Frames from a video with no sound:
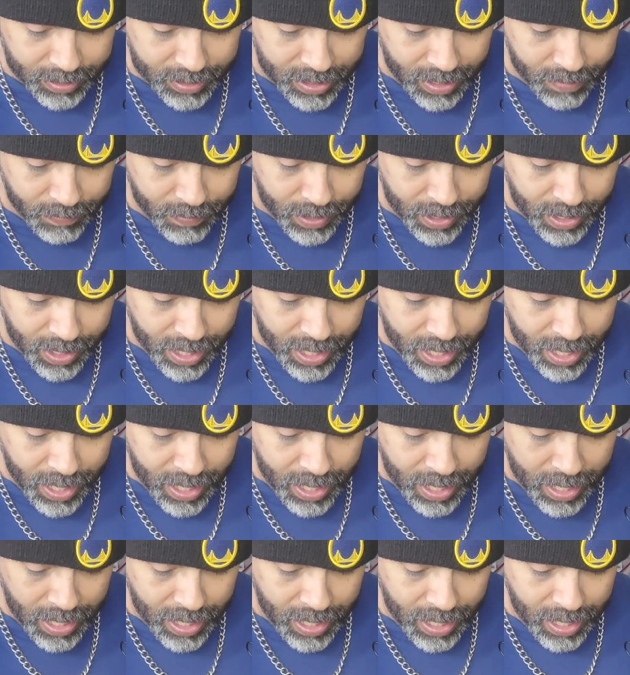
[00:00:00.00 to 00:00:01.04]
7,
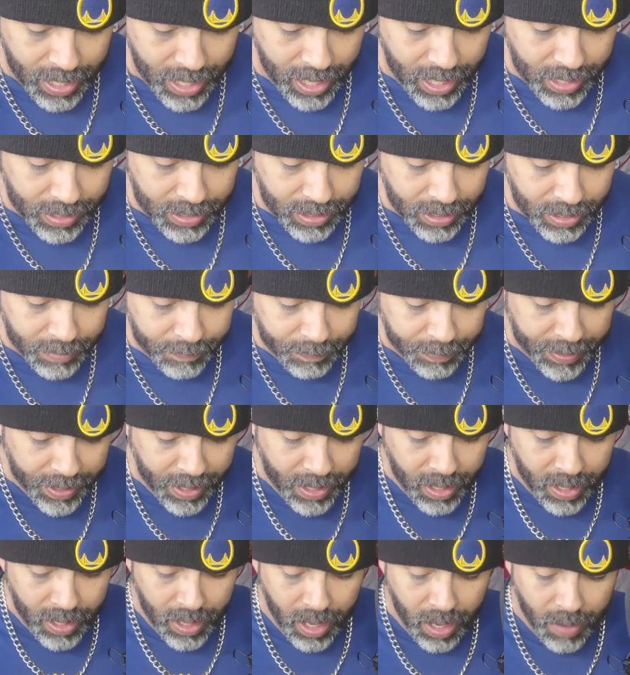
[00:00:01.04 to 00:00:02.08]
8
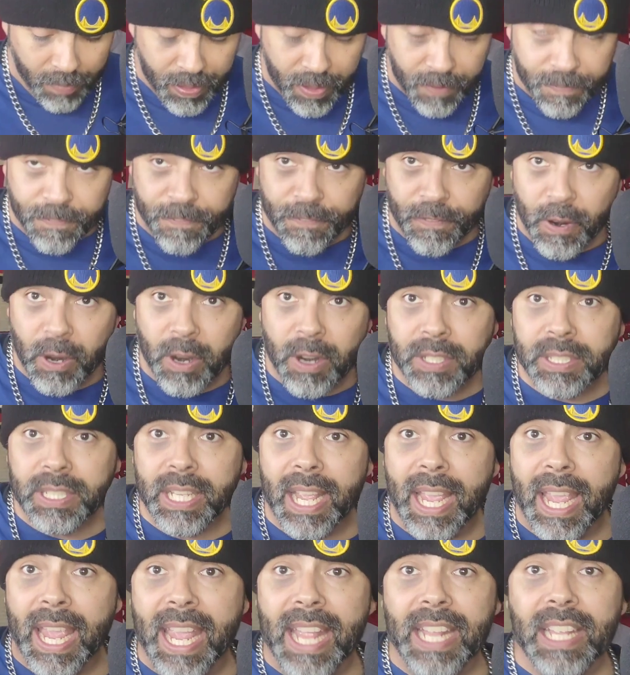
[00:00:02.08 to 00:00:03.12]
of the first
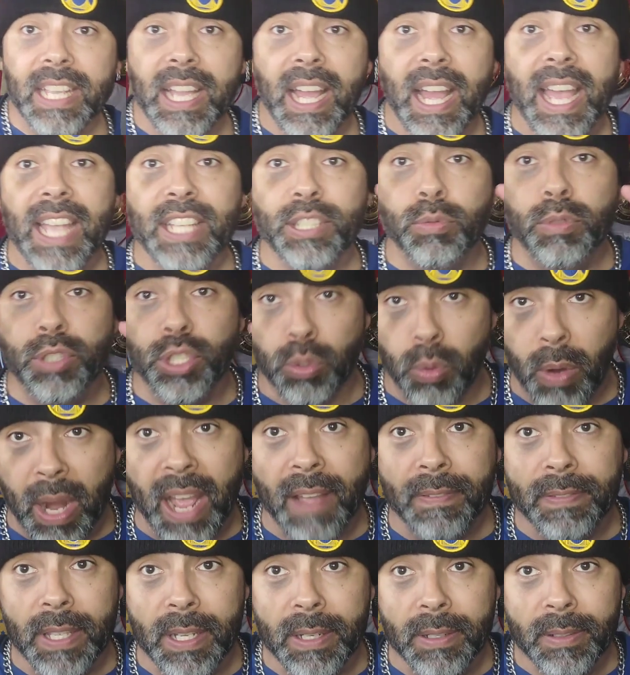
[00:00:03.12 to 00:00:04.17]
8 guys we
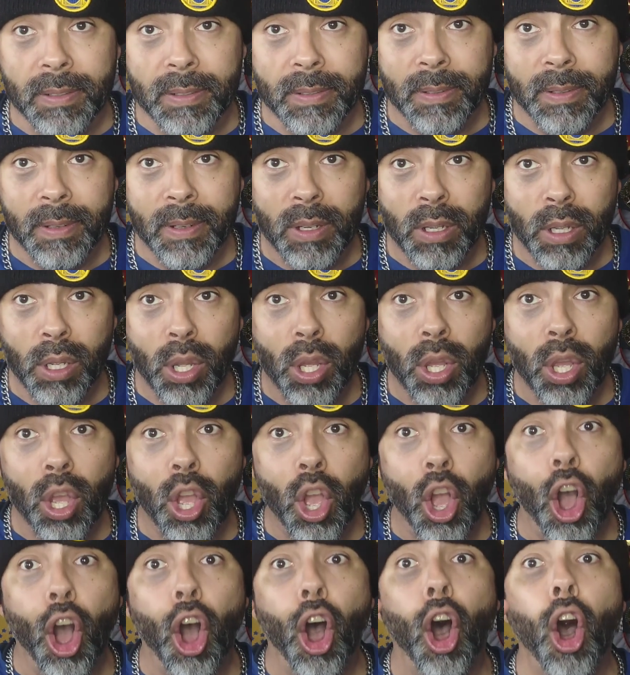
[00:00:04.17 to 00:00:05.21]
drafted.
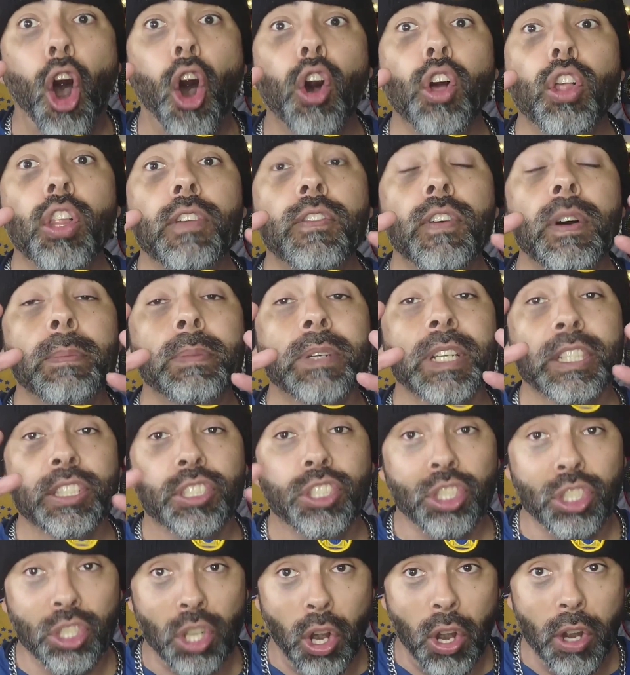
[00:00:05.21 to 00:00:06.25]
All of them can
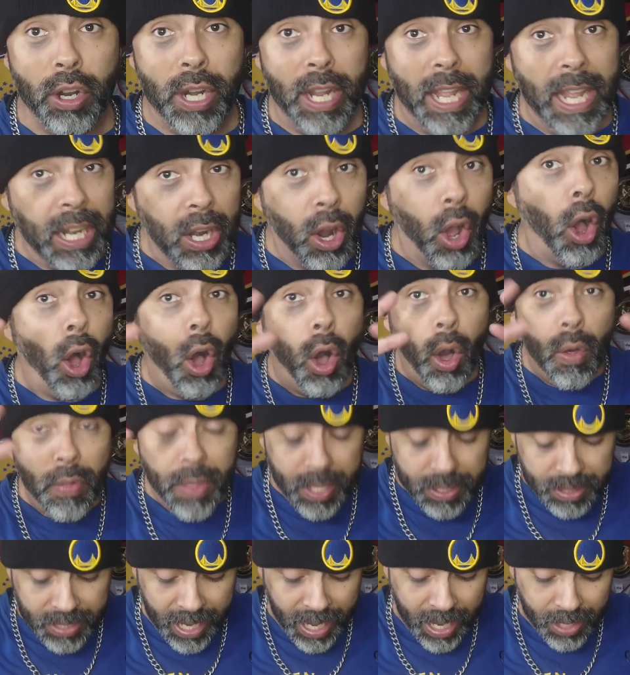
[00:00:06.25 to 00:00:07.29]
start, and all
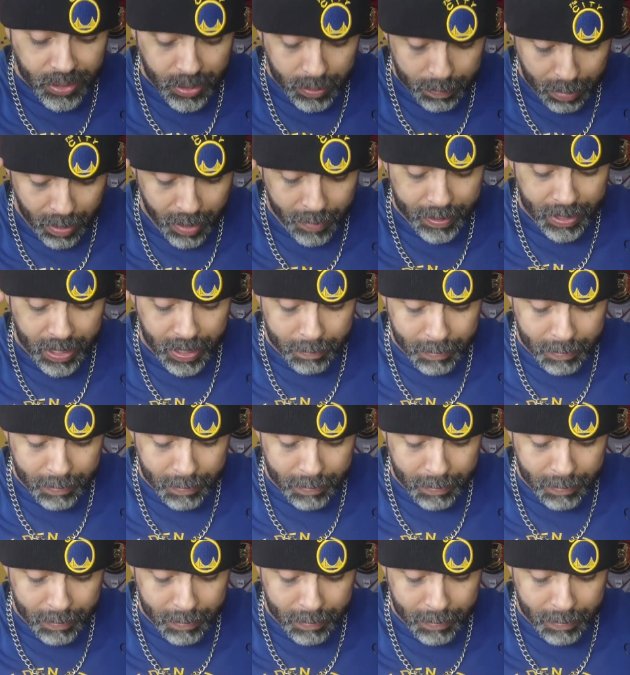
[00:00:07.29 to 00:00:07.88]
these guys are probably going